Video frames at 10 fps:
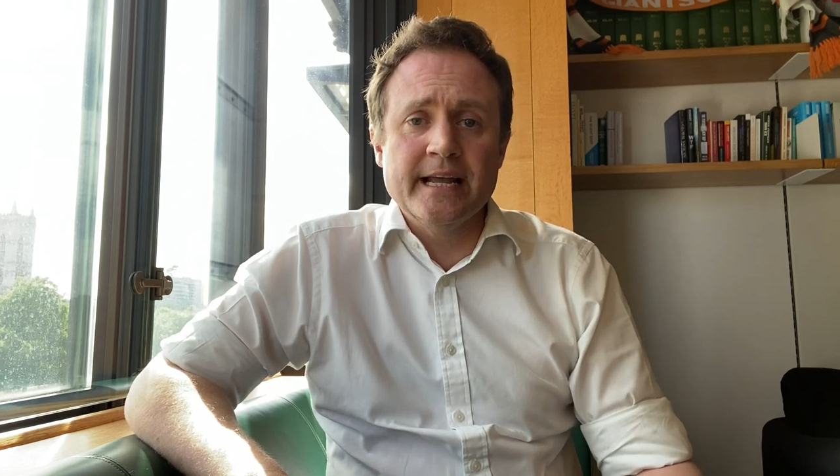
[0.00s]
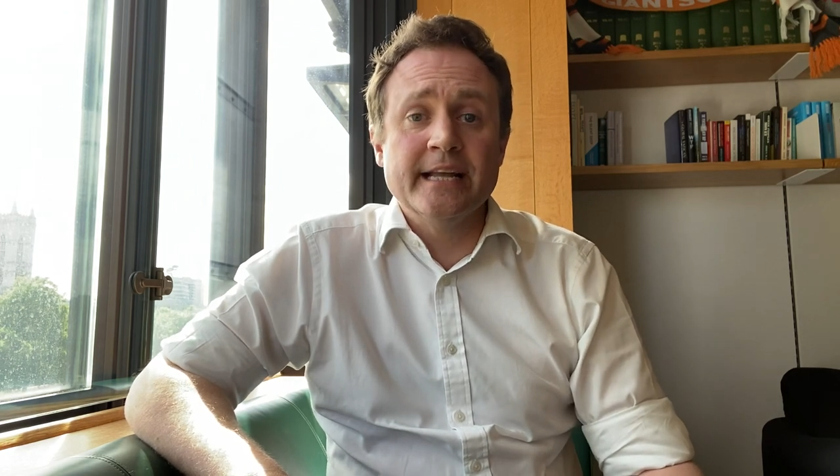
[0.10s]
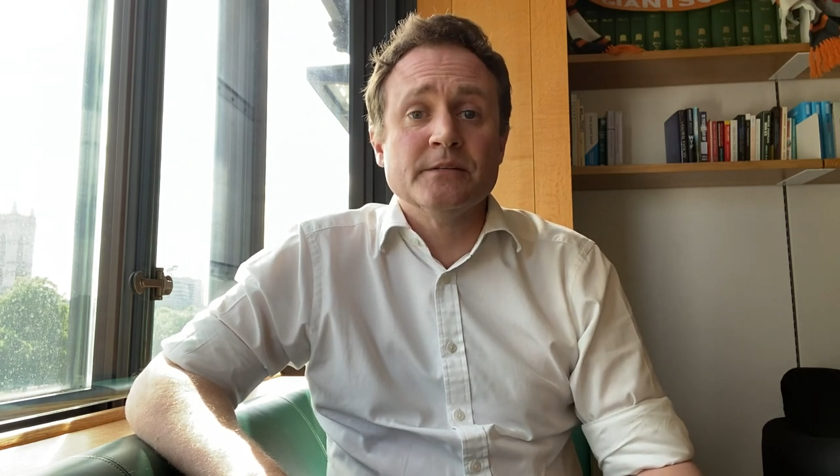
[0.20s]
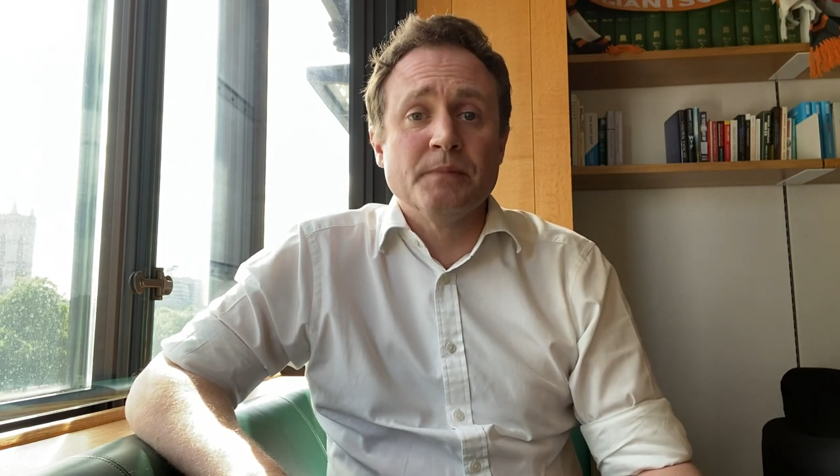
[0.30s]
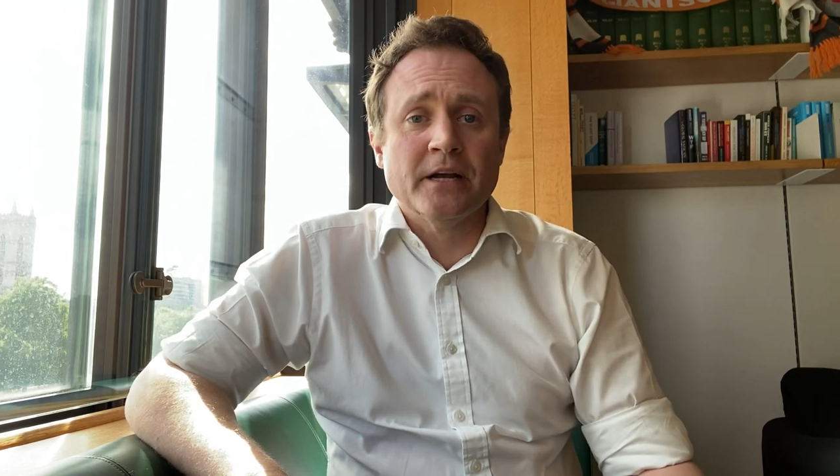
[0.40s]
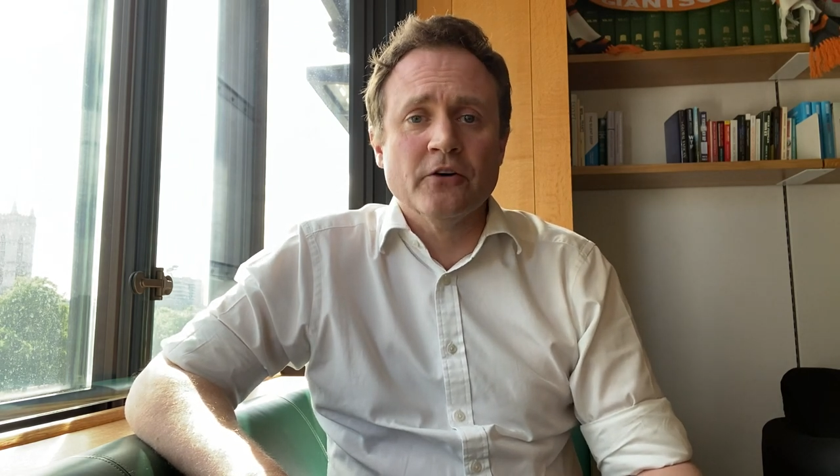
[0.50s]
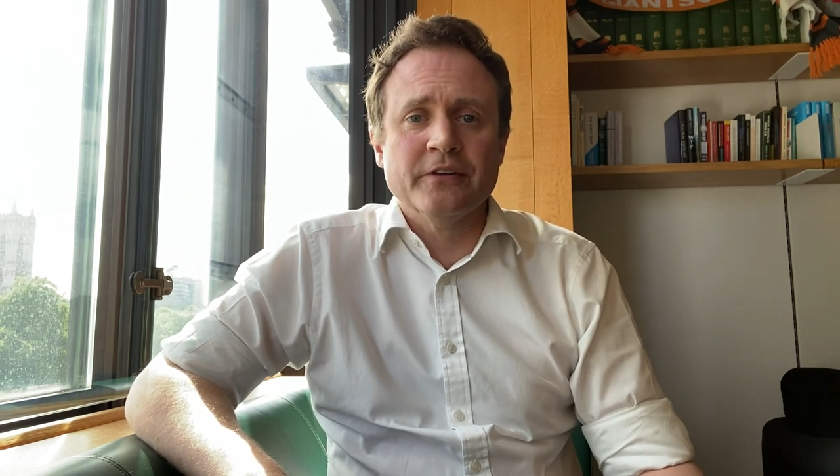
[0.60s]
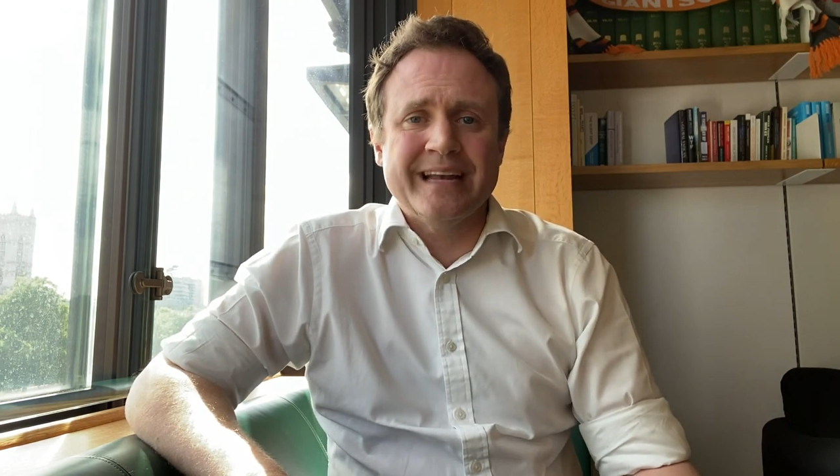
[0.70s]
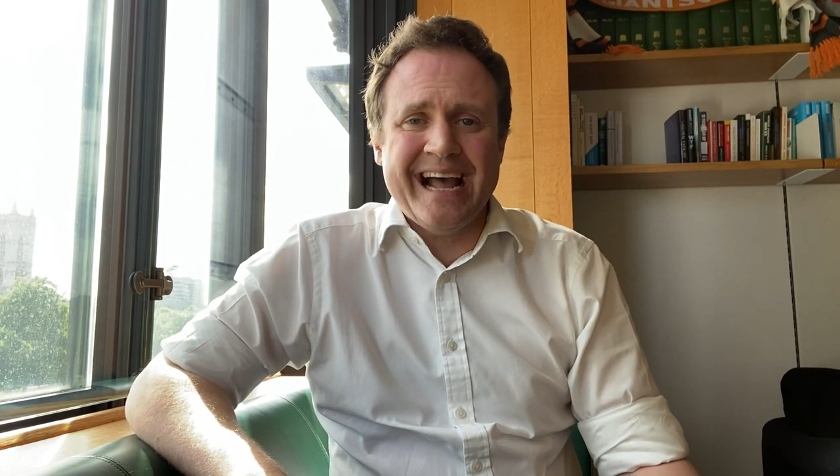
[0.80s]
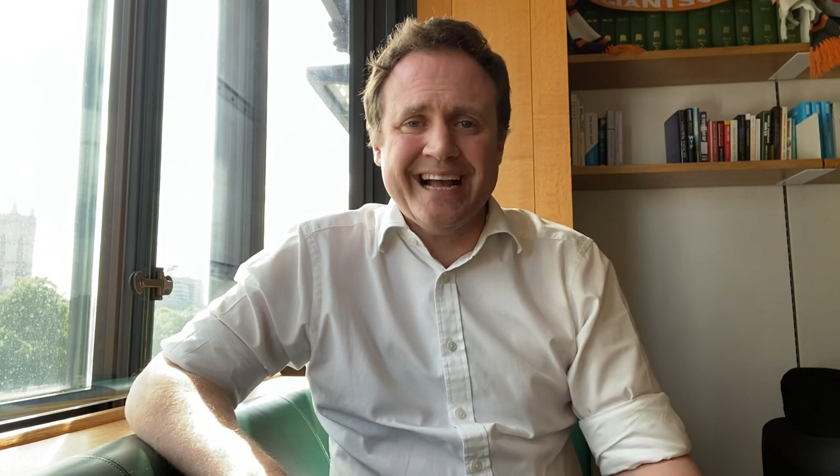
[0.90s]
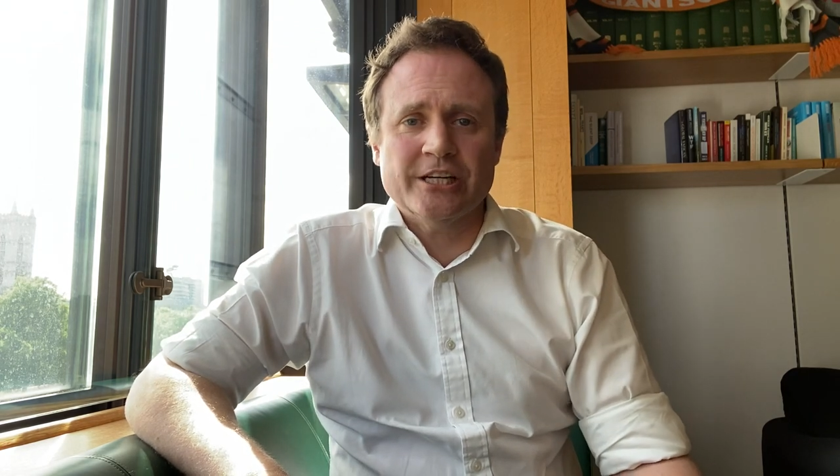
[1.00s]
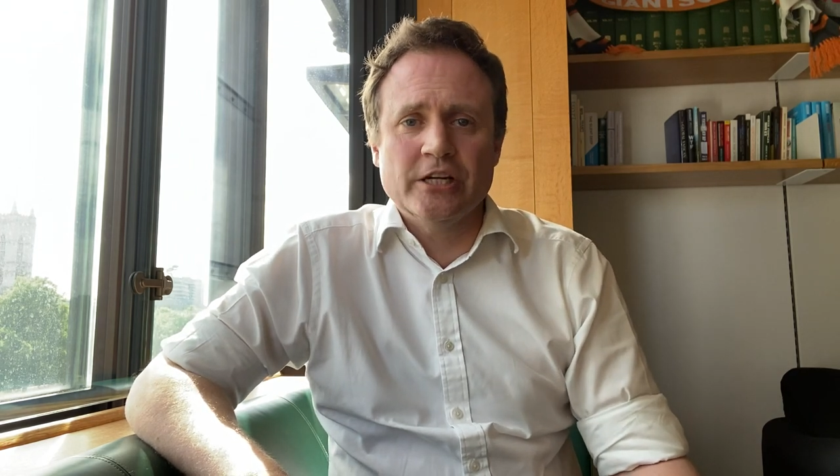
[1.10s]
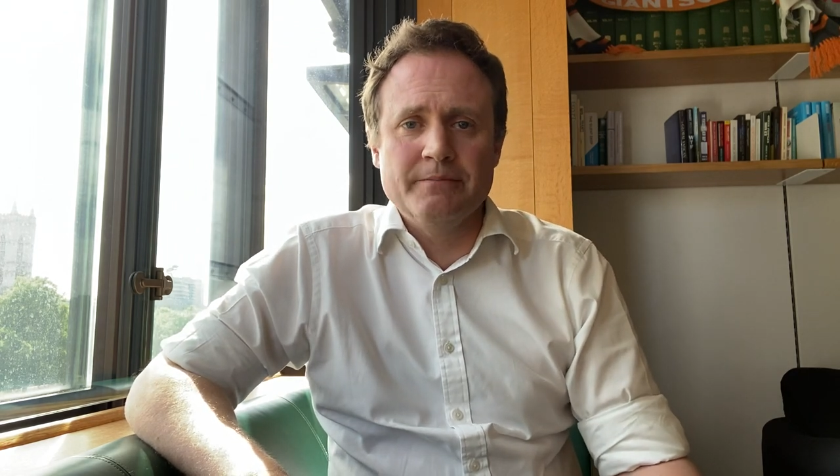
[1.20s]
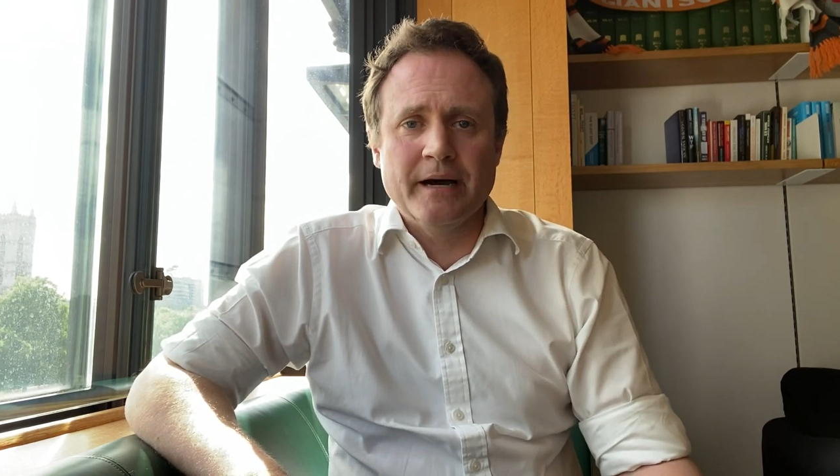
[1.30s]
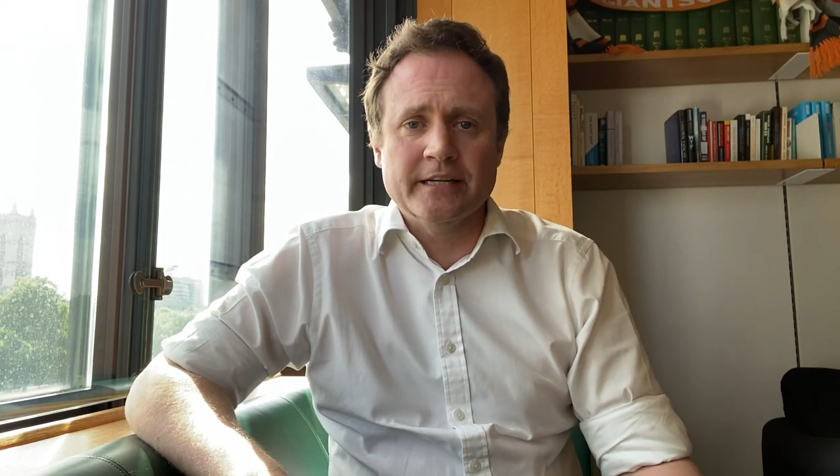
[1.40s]
It's because it
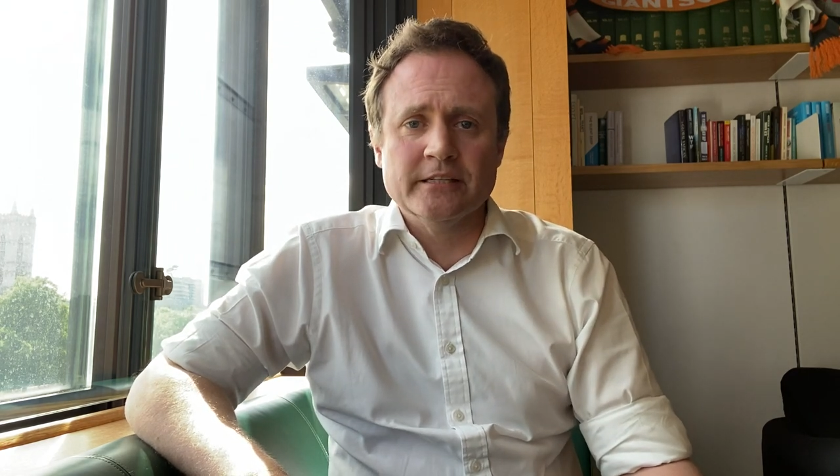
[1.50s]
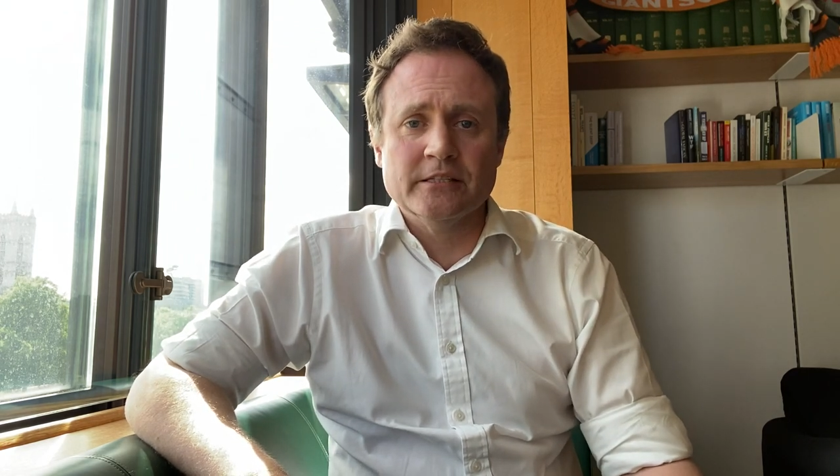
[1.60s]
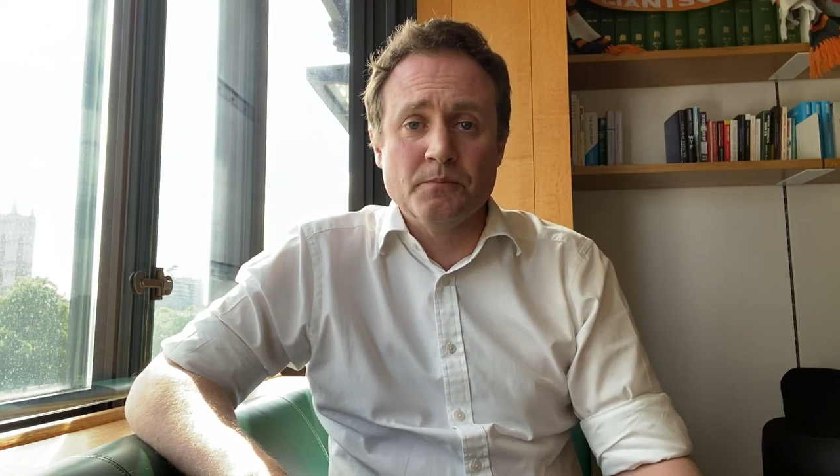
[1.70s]
actually matters